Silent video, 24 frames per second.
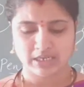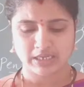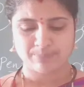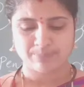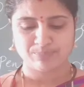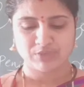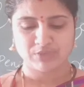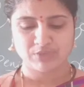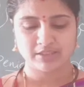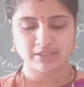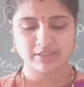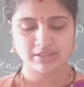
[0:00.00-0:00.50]

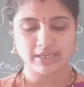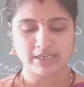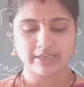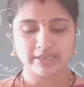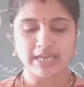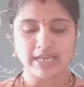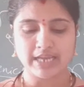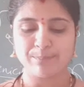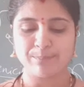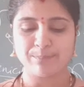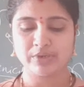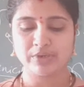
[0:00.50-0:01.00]
In the
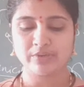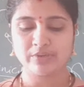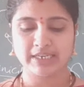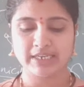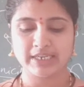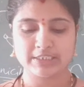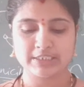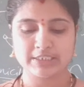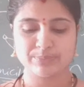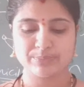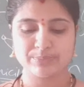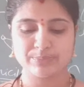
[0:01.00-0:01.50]
dumped
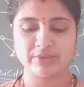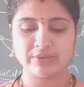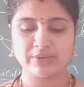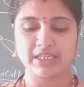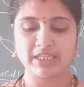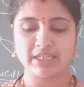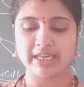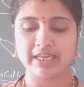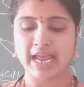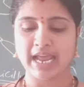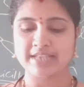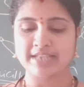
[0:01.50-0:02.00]
waste between the
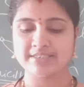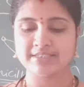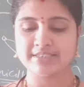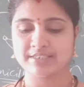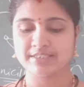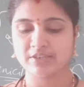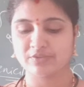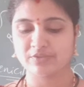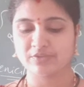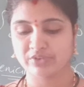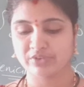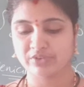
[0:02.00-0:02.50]
grasses
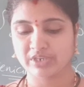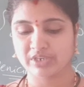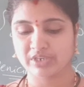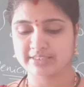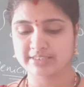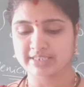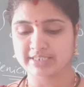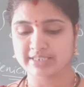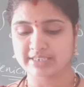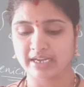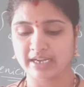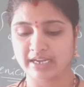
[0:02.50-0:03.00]
in fields
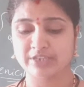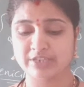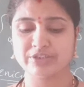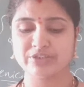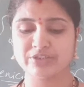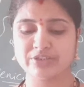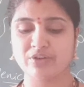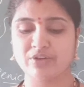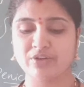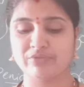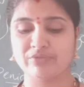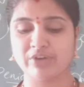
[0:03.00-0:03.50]
and edges
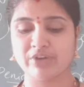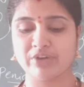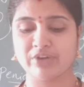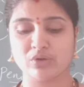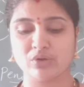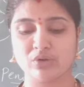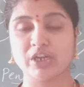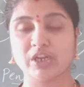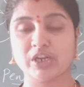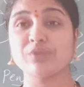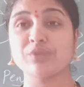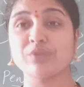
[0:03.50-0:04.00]
of wet
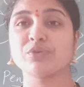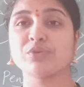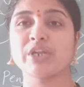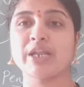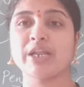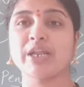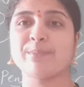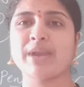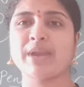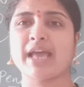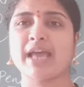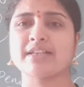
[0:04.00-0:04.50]
rotten wooden
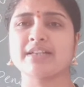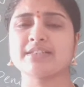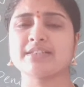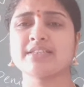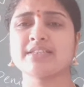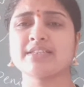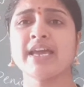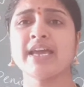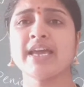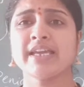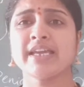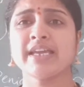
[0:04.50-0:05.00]
planks.
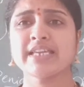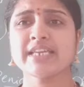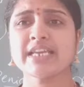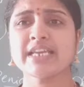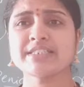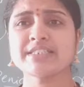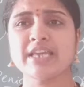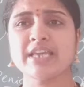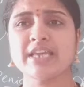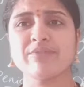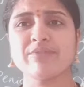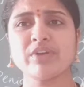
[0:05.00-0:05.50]
Yes,
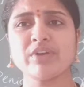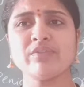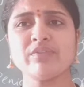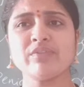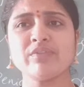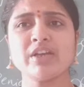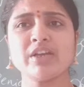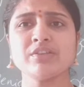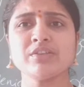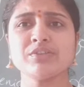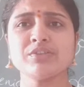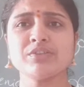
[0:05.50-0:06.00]

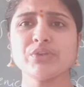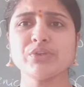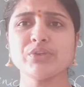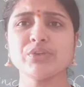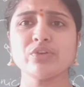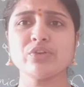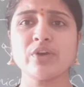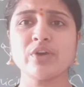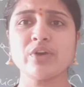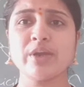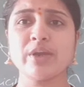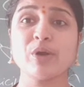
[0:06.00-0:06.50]
everyone, do you know
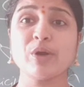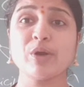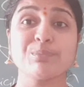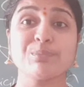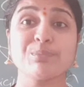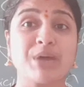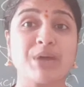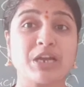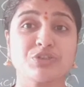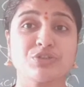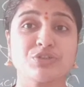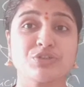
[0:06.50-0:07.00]
about
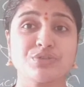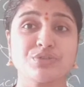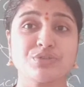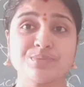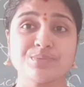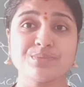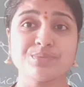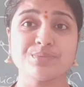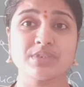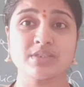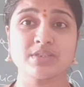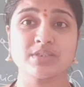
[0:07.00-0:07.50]
mushrooms?
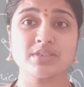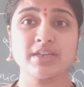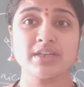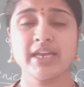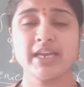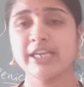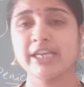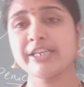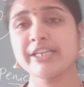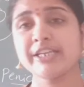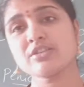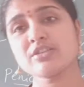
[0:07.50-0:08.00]
It
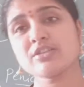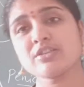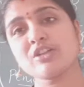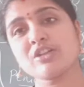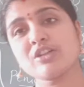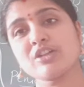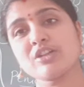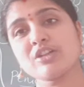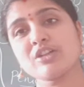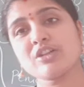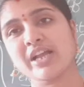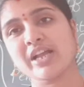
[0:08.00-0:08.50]
is also
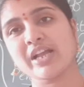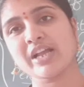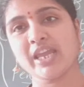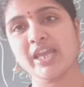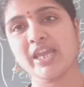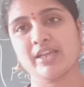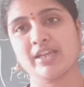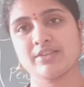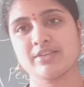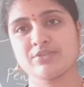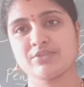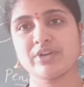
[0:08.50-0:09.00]

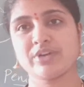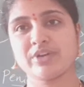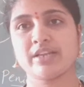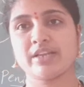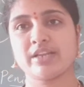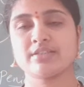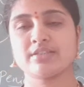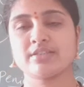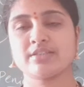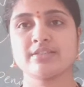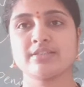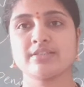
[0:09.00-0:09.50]
fungi,
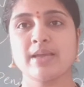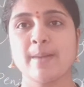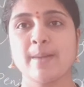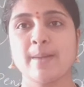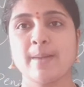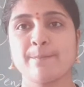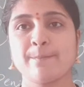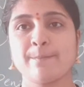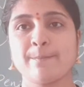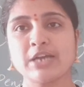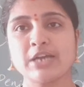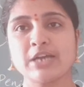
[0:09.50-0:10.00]
students.
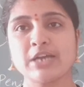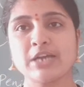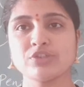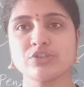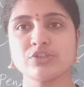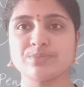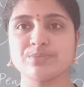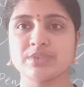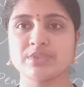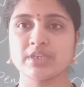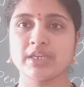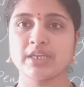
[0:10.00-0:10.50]

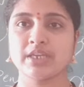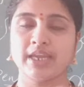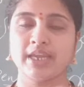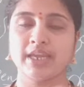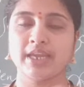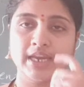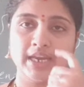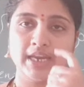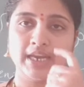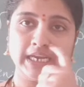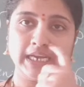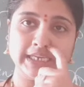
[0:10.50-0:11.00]
Mushrooms.
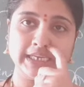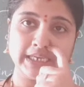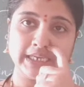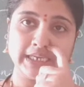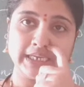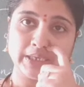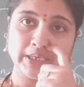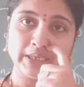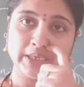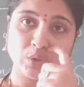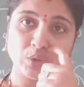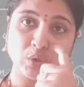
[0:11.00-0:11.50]
It
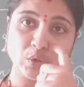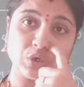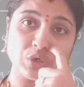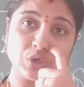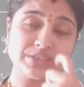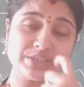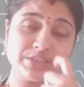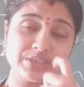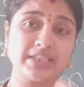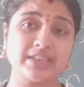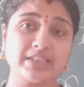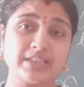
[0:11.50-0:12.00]
grows
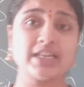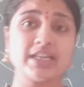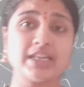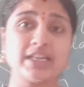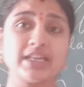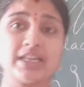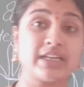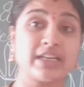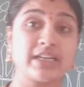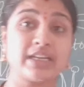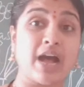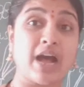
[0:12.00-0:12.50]
in
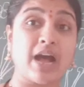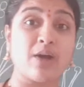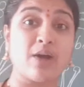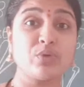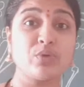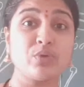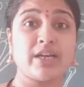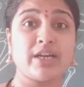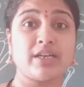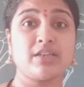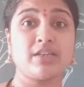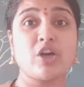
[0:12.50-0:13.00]
that cow
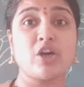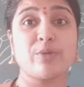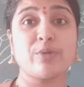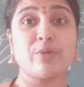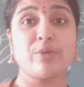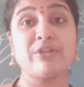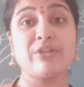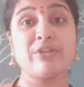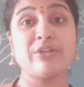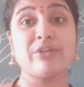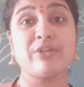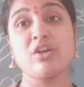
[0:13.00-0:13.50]
dung or
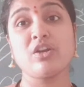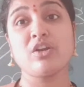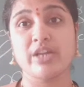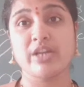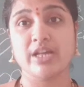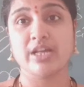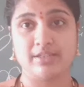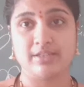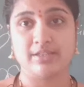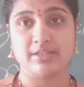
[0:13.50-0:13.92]
buffalo dung.